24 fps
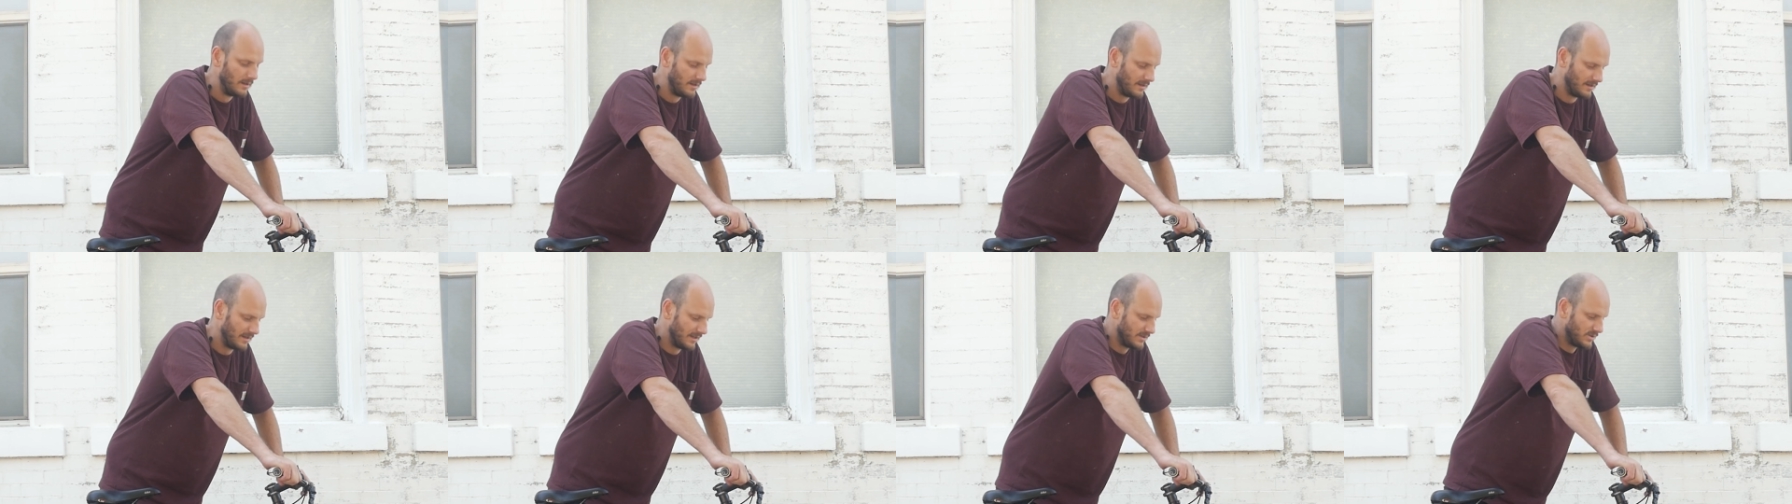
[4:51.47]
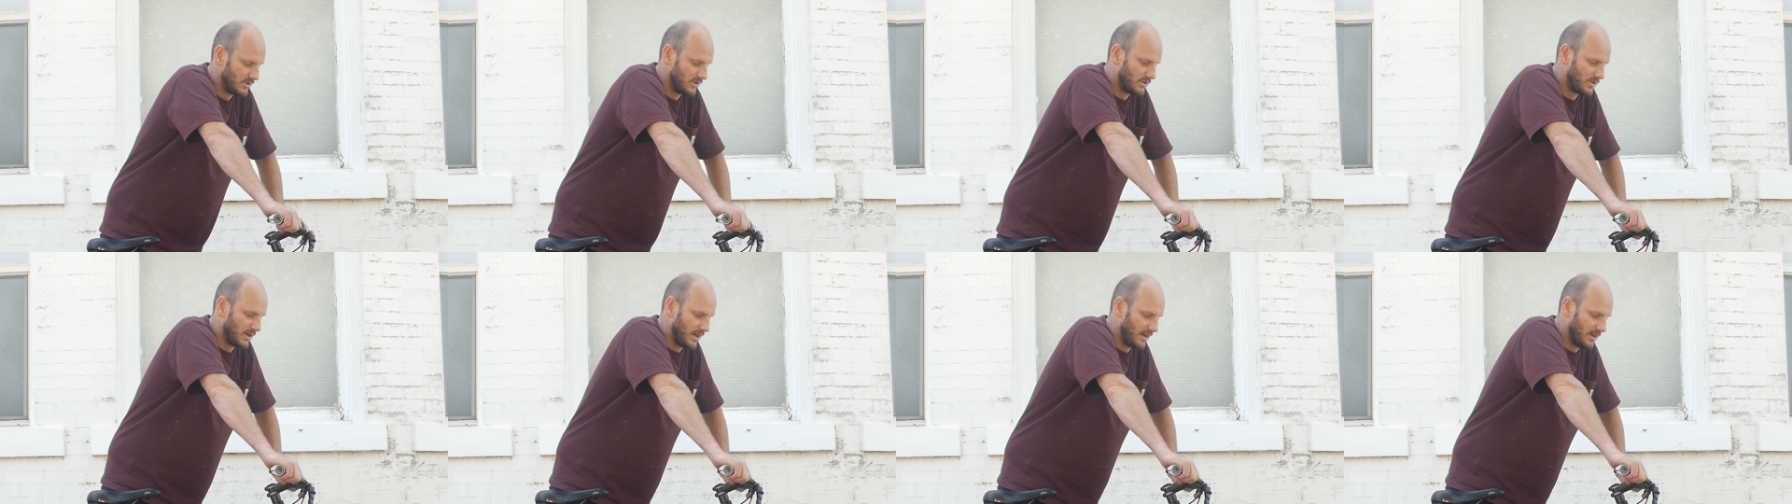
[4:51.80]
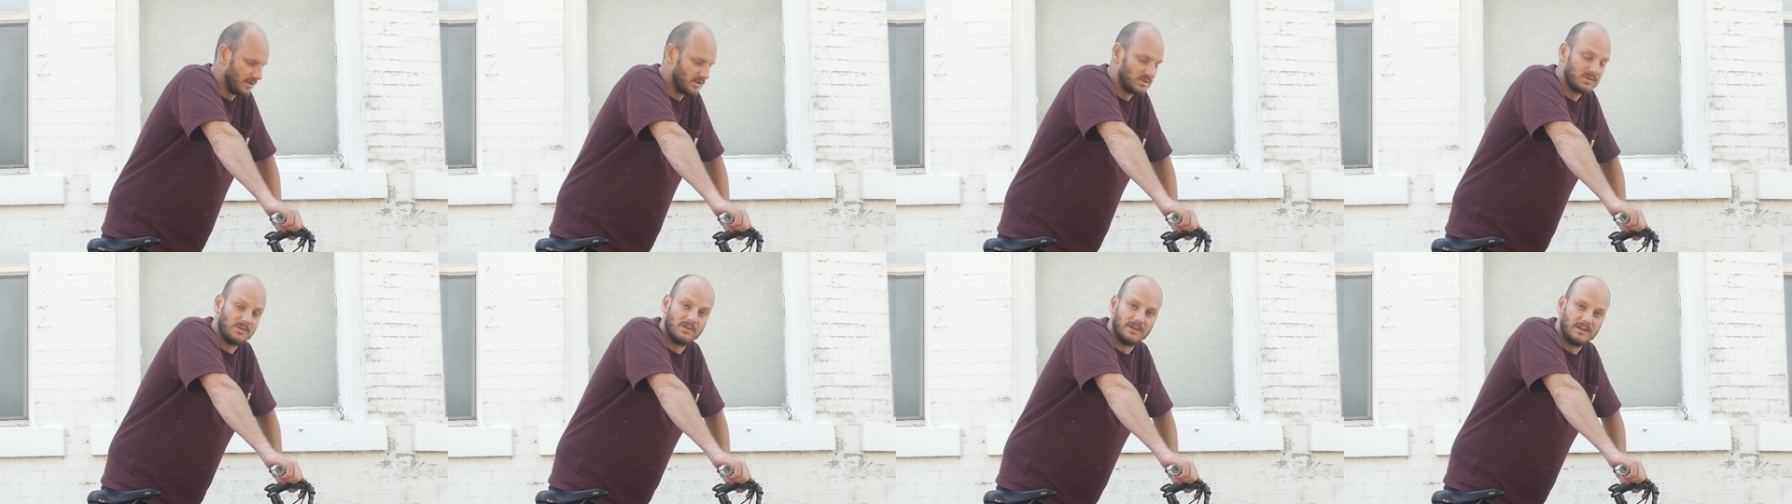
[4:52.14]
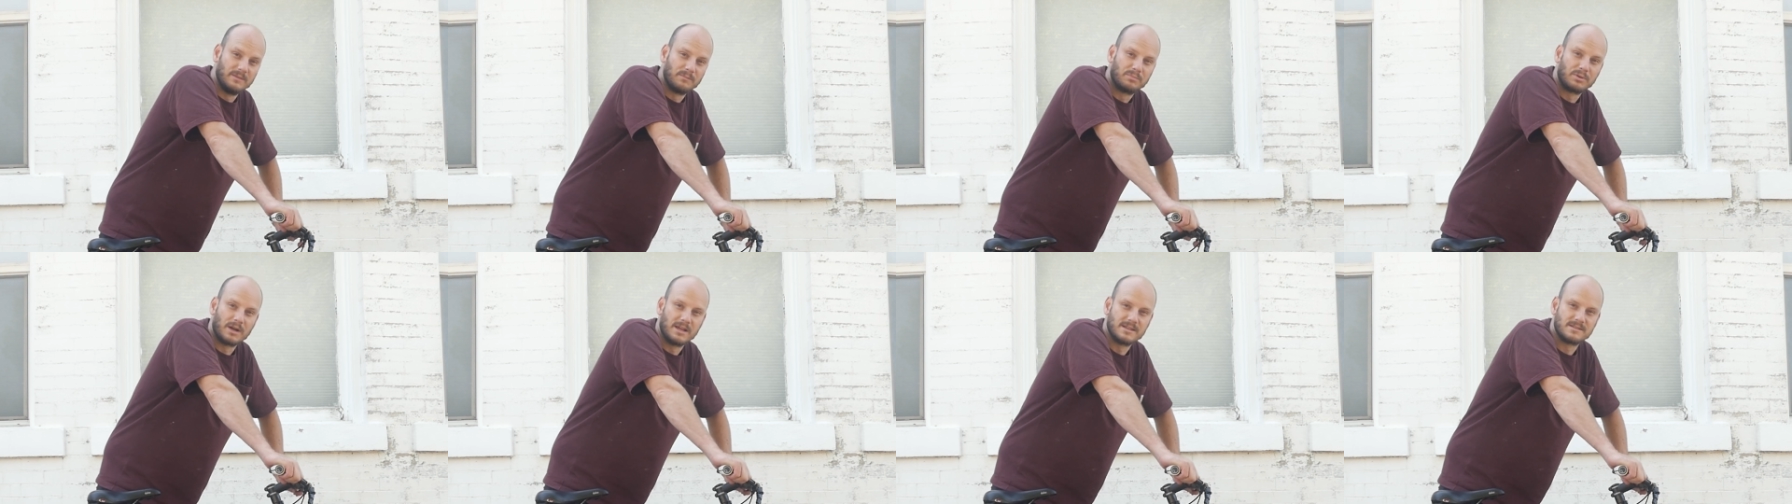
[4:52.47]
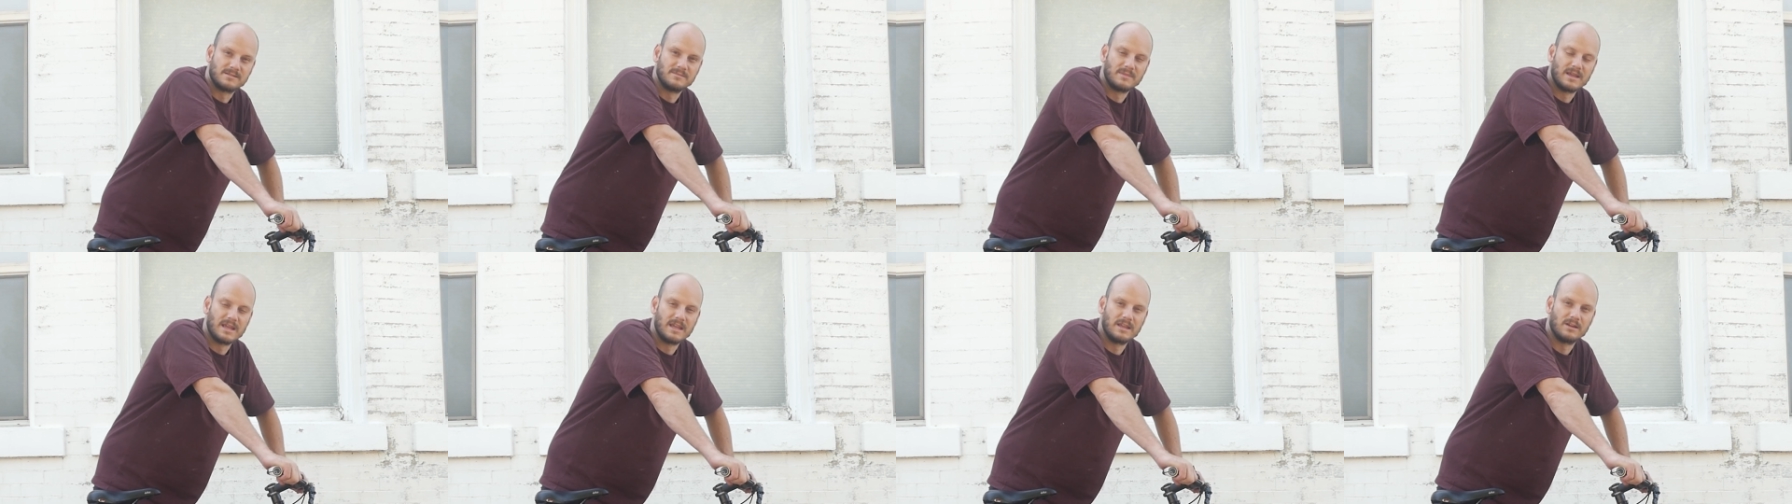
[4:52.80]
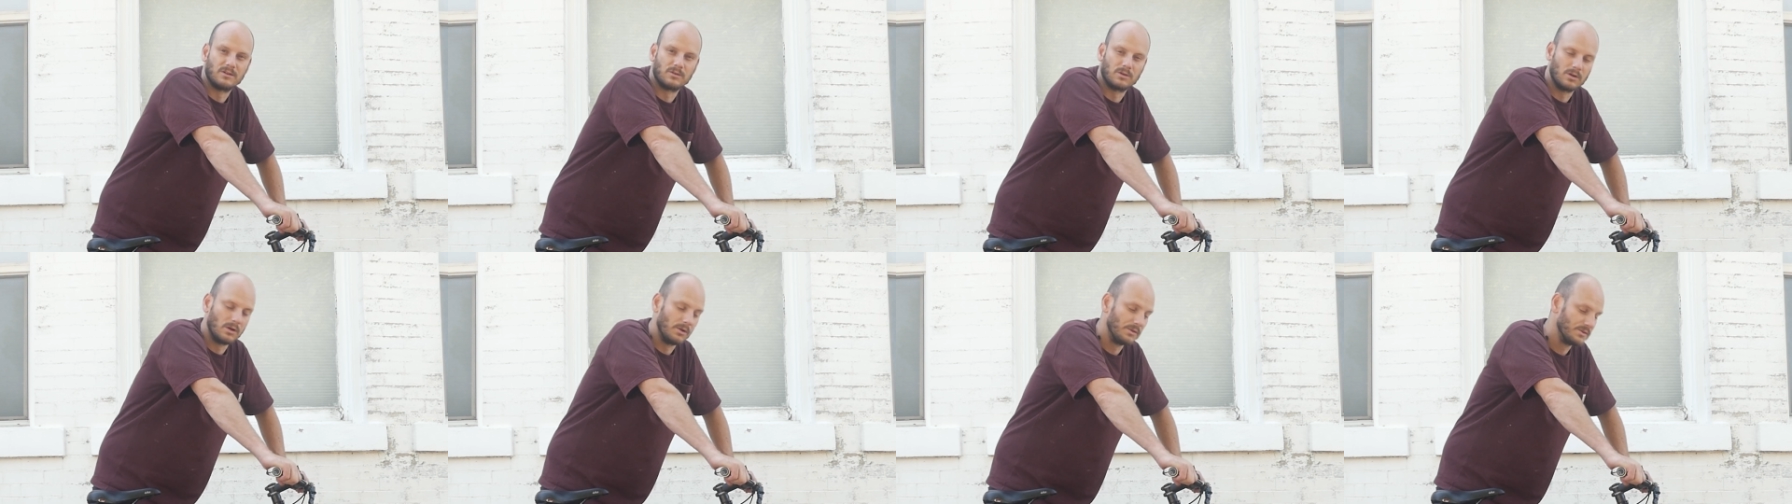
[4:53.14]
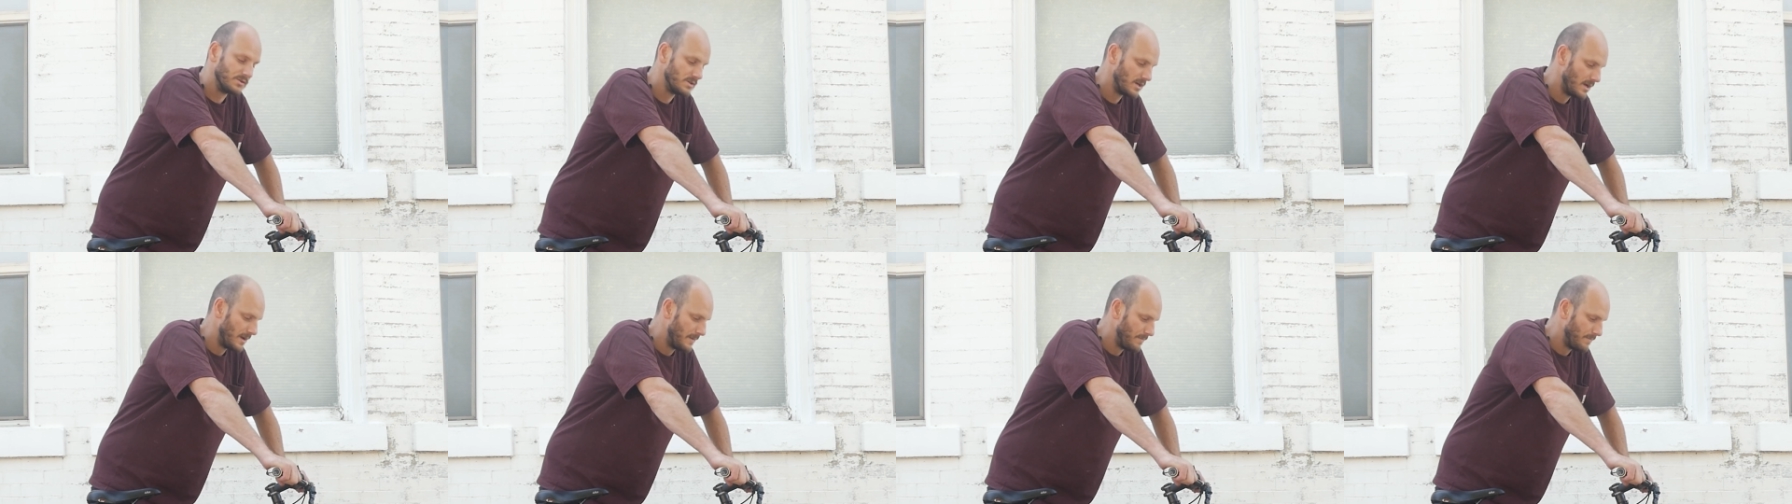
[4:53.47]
unless you're trying to impress some eight year olds.